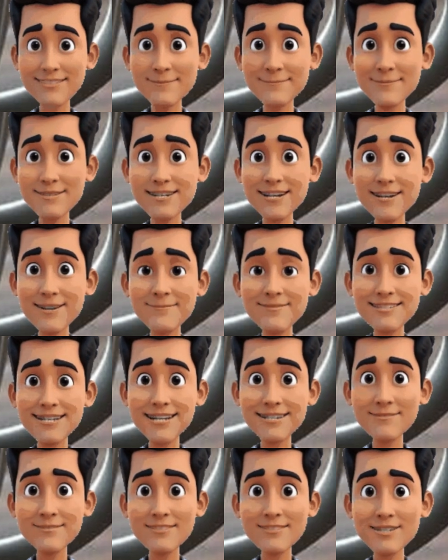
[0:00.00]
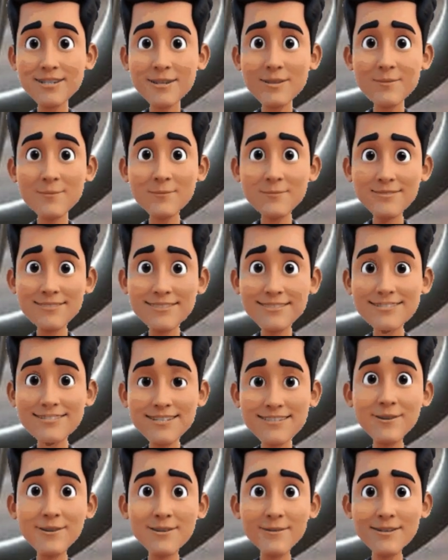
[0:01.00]
water can help soothe the throat and
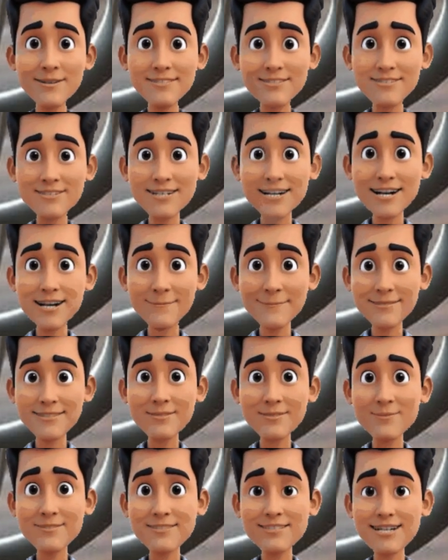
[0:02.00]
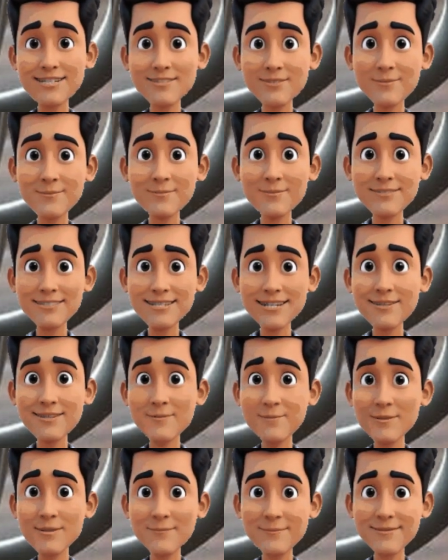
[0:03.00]
fight infection.
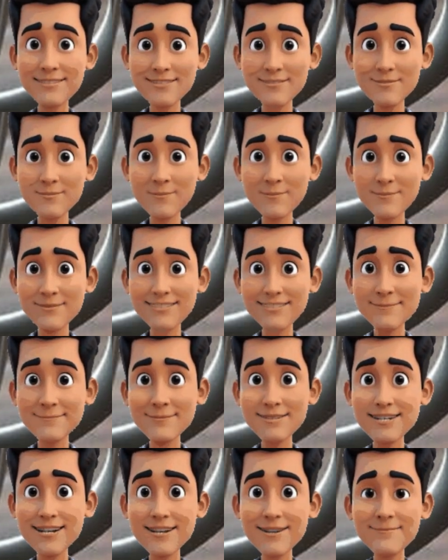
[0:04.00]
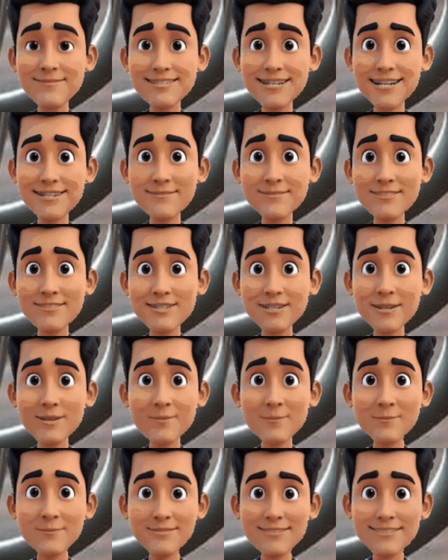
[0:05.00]
Ginger tea or honey mixed in warm water
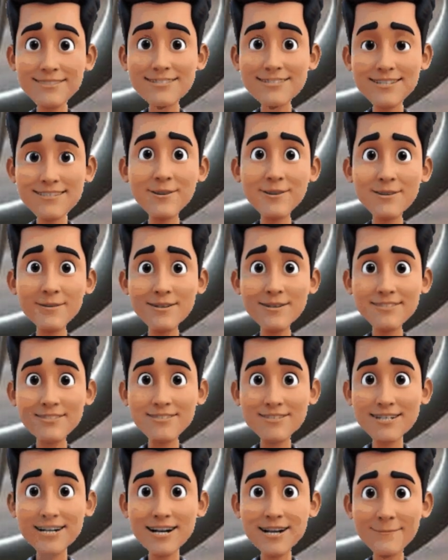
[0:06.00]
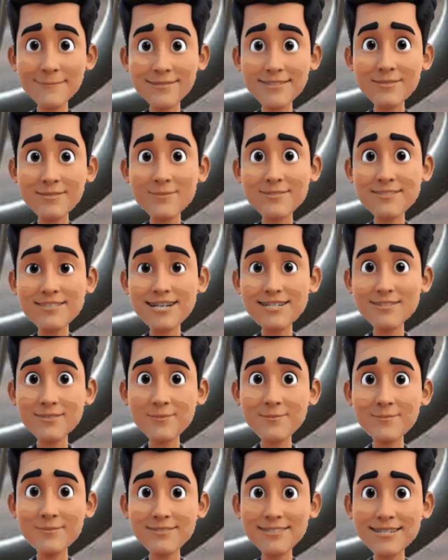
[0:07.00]
provides relief from cough and cold.
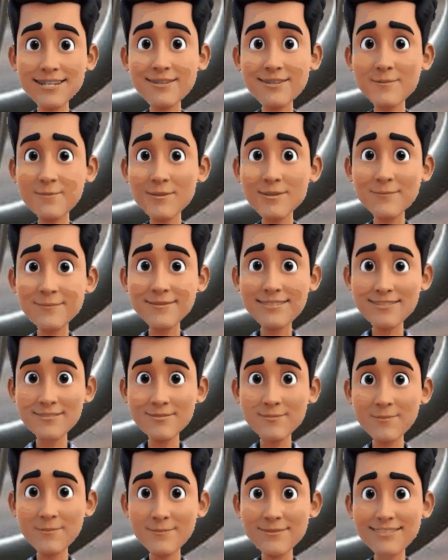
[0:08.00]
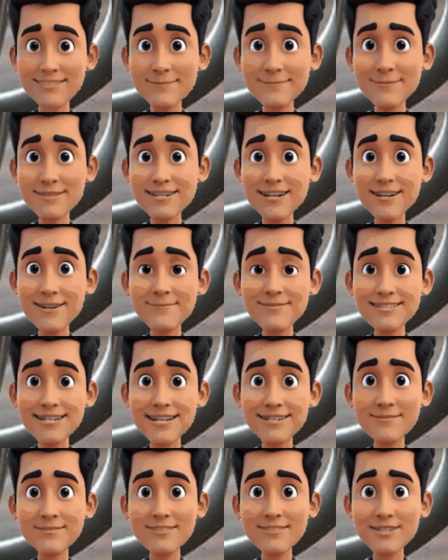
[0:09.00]
Steam inhalation
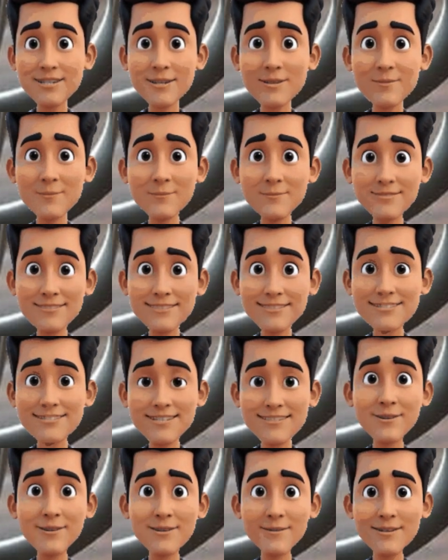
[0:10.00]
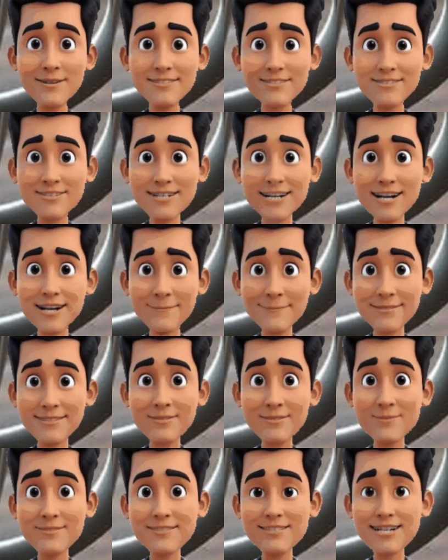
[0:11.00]
helps in nasal congestion and breathing
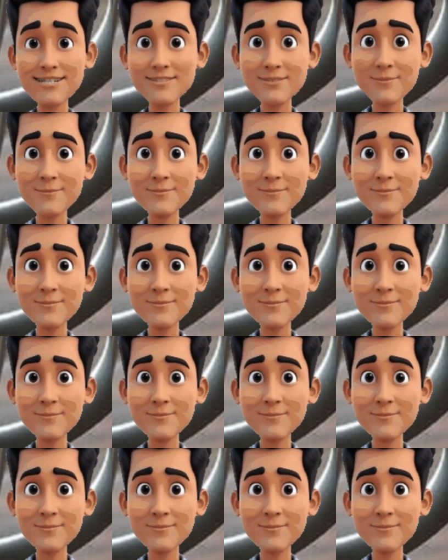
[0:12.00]
issues.